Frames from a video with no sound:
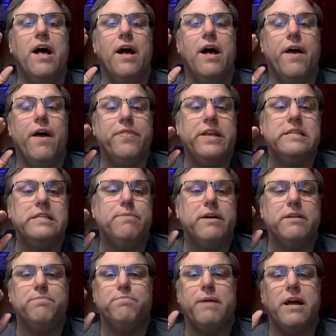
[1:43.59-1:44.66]
And these
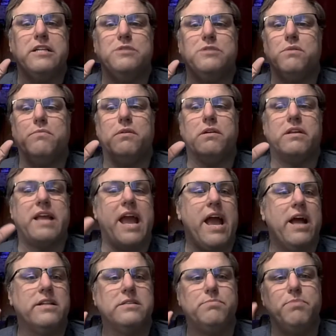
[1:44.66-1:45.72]
pets were
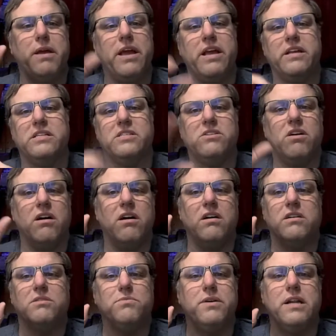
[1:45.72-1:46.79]
cats, pigs,
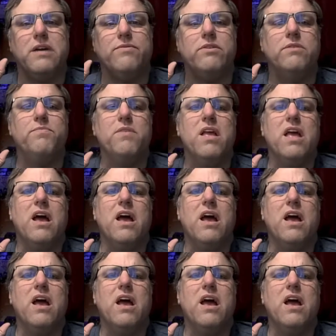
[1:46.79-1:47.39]
dogs, whatever.